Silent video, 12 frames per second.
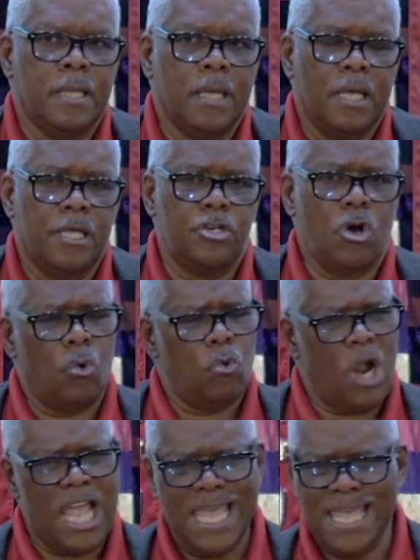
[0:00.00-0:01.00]
You know,
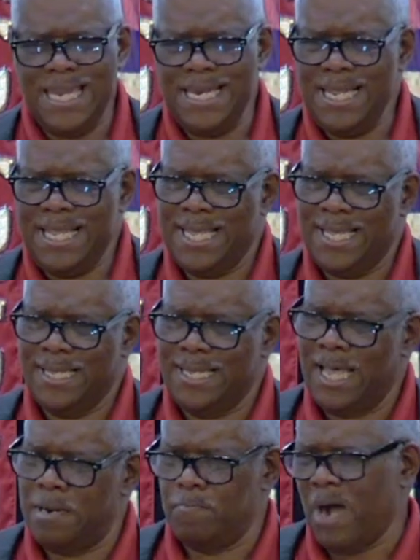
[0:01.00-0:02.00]
rain
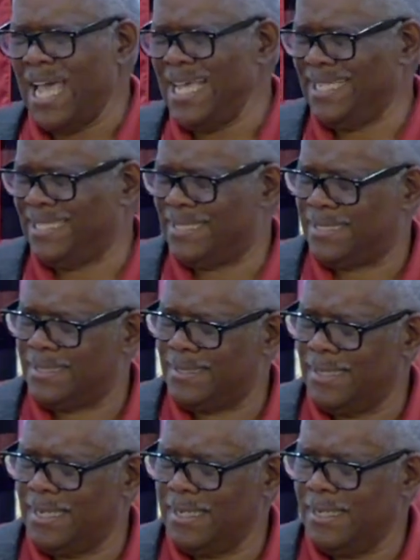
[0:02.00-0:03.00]
and mics
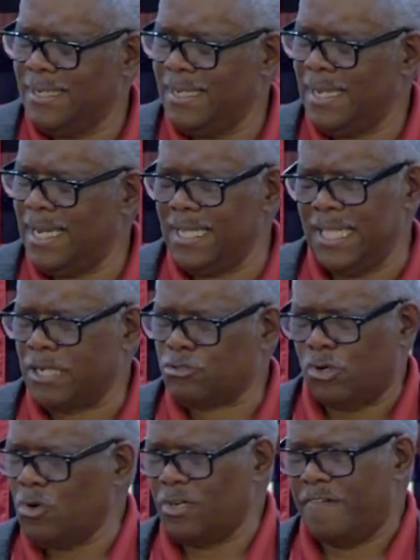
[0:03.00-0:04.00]
and
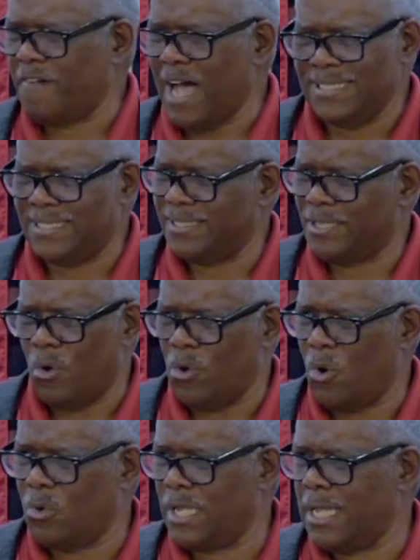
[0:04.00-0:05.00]
electrical devices don't
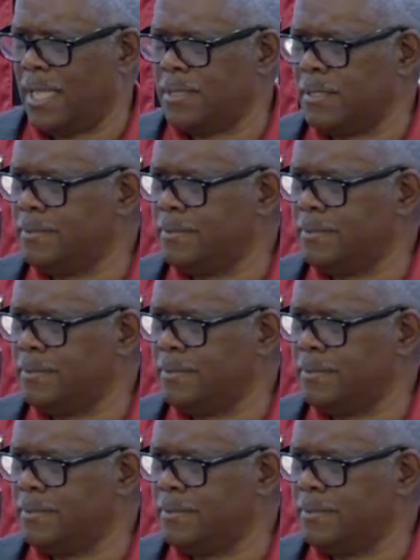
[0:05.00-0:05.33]
go together.